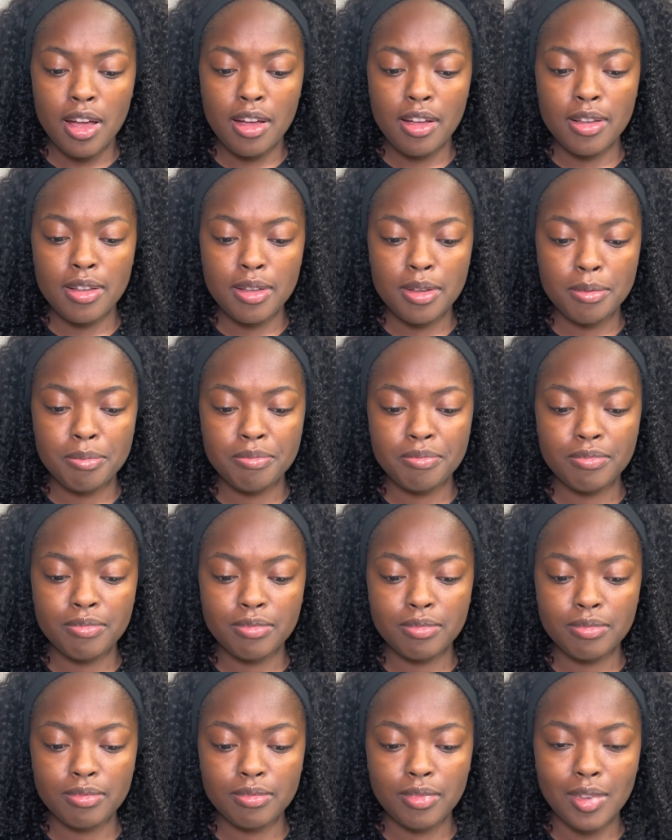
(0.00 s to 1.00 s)

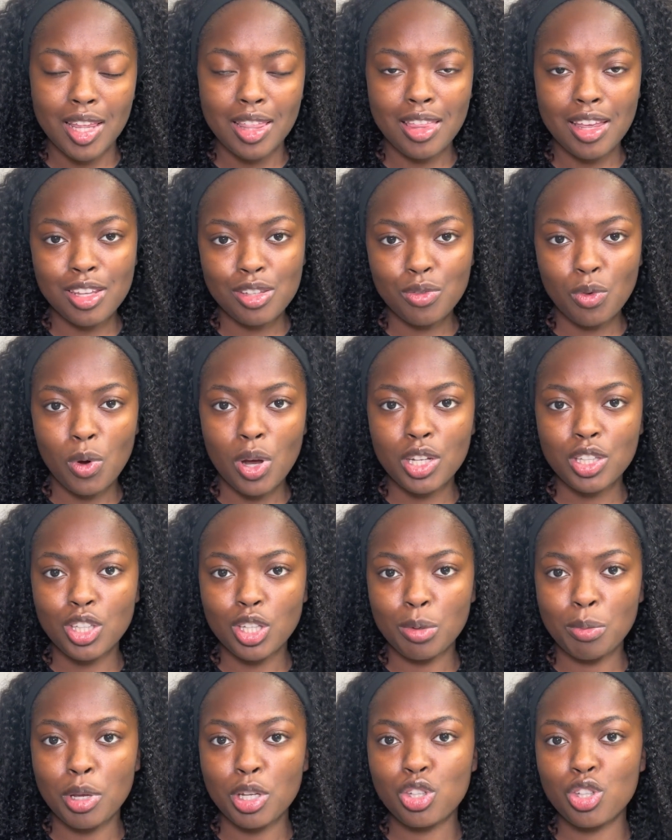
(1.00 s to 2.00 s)
Thanks for
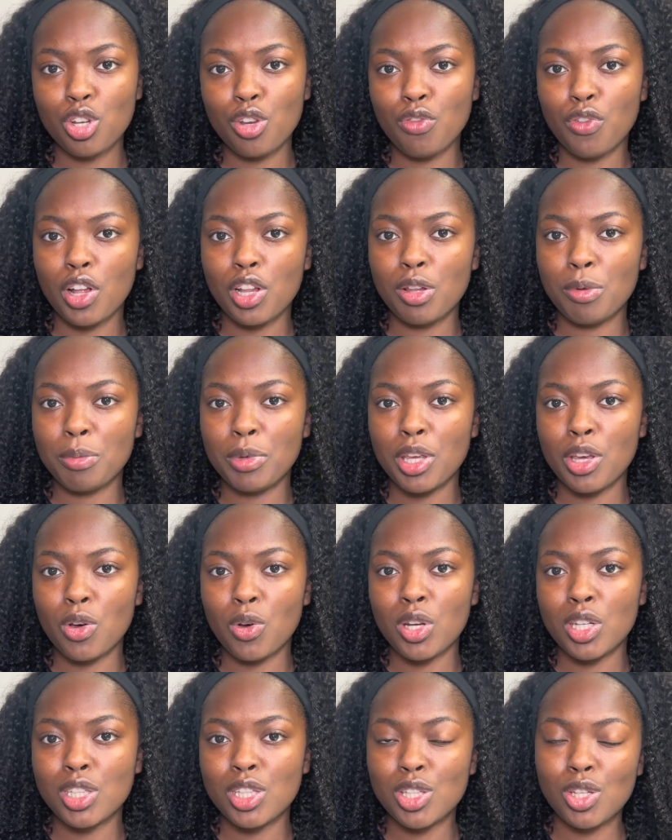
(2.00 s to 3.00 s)
watching. Make sure you follow me
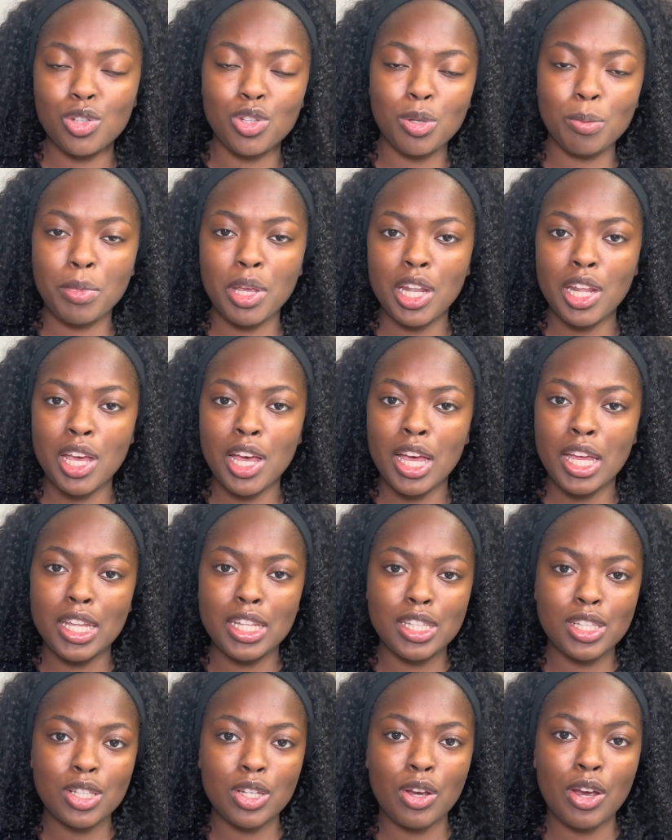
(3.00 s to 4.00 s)
on social media,
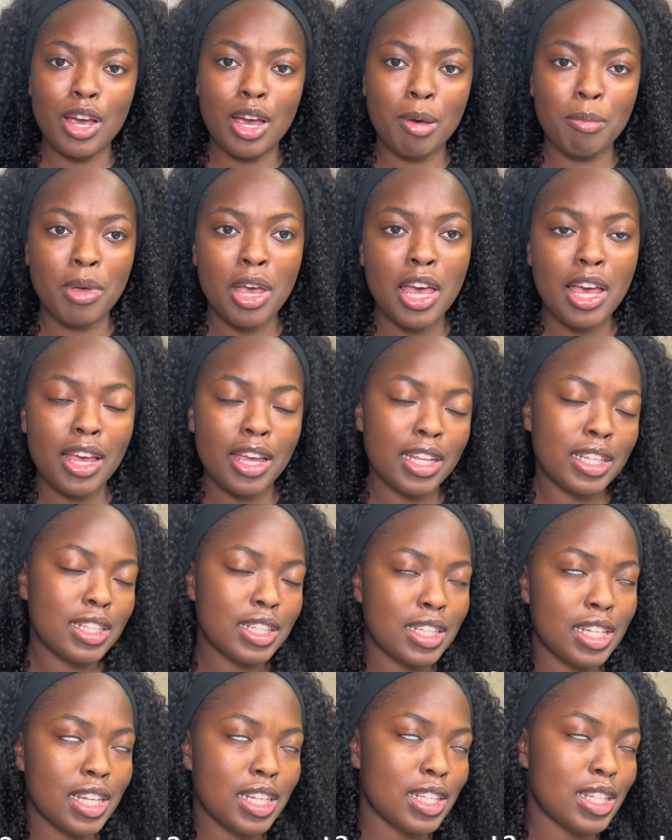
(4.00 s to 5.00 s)
Instagram
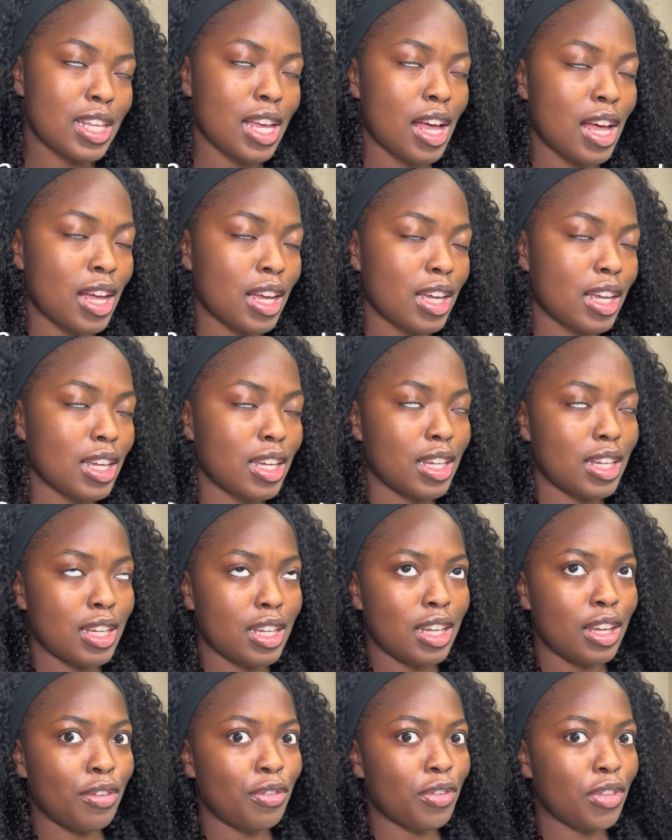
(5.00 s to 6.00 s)
and TikTok,
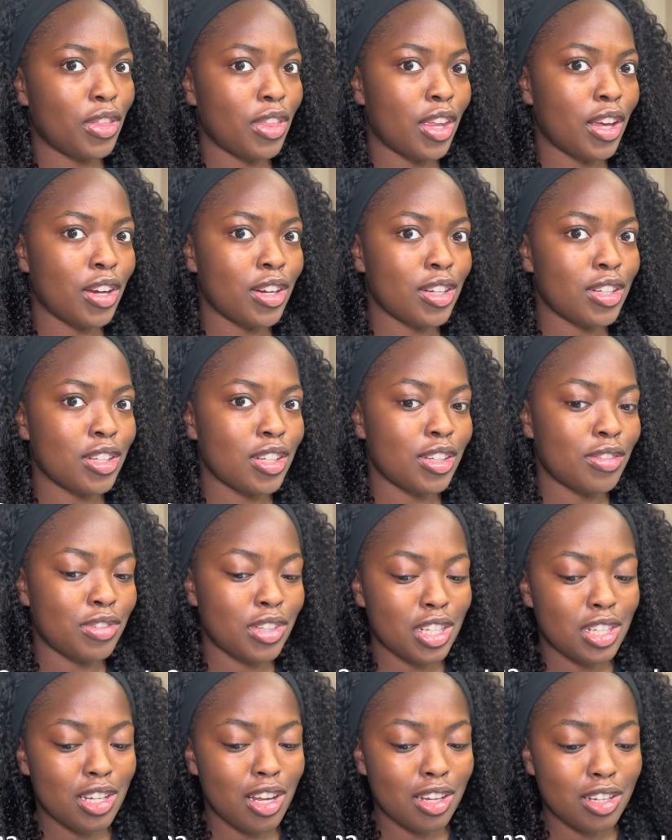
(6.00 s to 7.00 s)
if
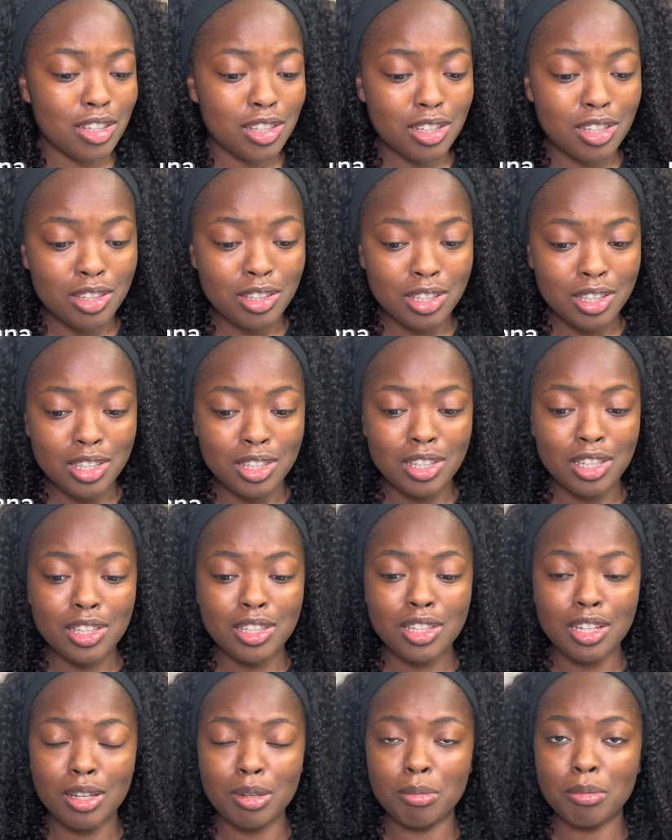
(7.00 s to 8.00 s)
TikTok is still
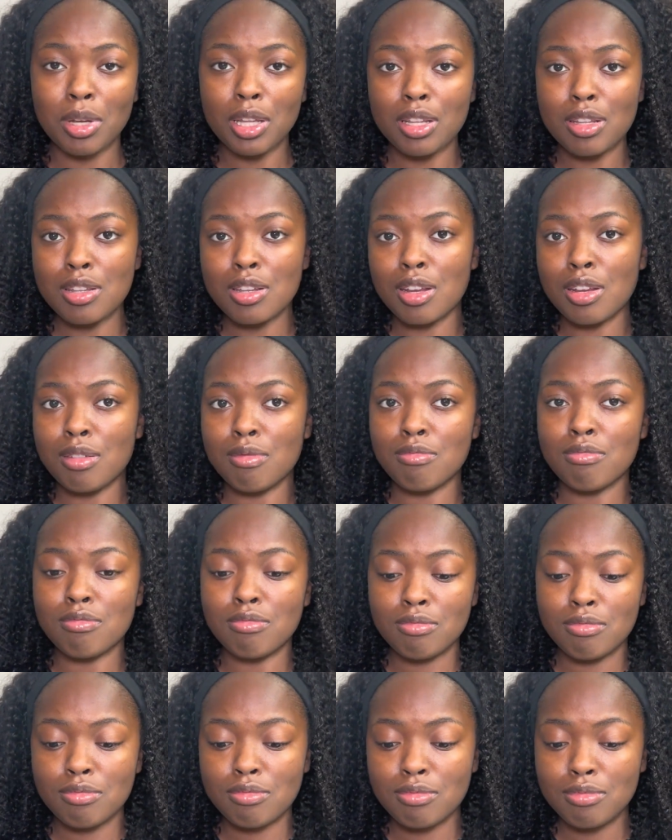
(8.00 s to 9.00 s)
existing by the
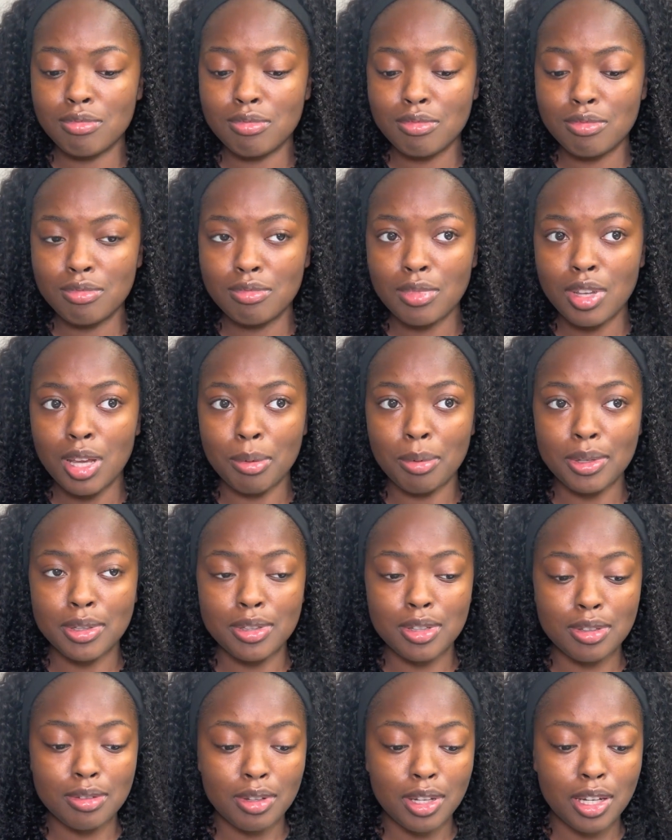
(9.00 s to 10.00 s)
time I
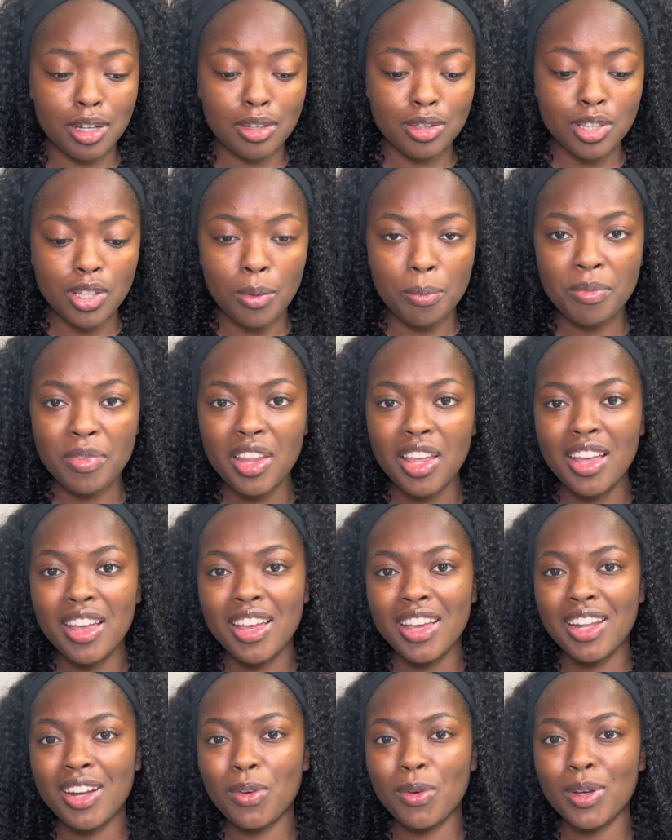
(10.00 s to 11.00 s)
post this video. So
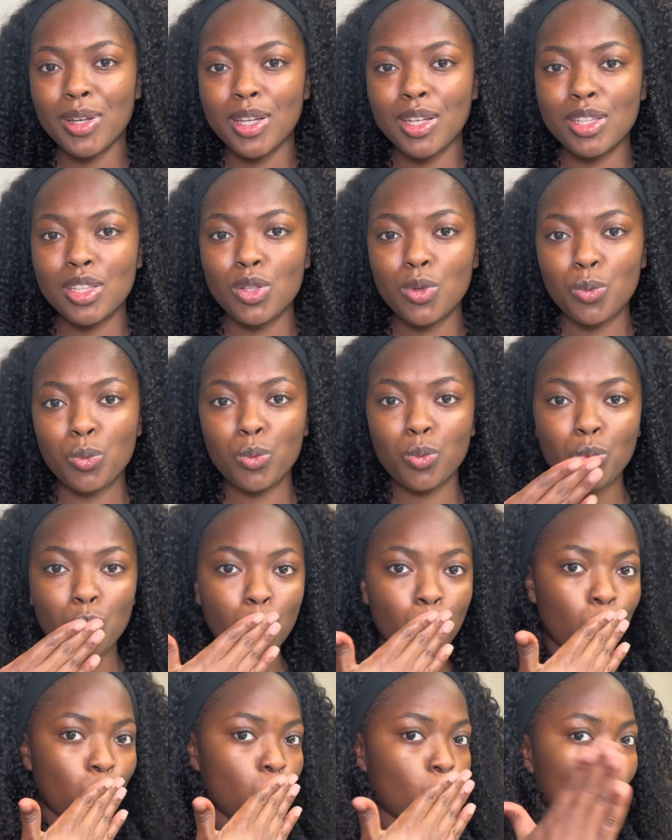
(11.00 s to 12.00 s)
anyways,
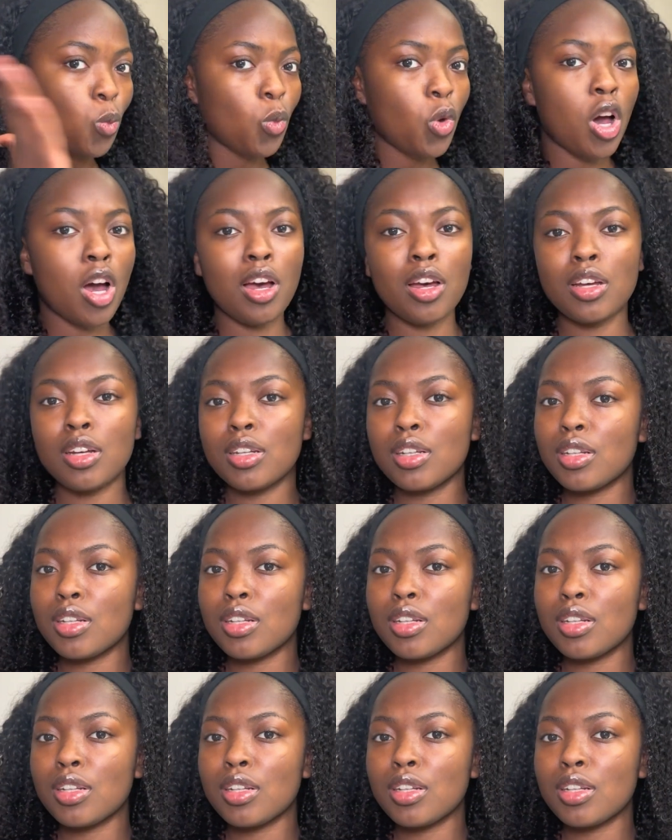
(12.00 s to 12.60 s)
no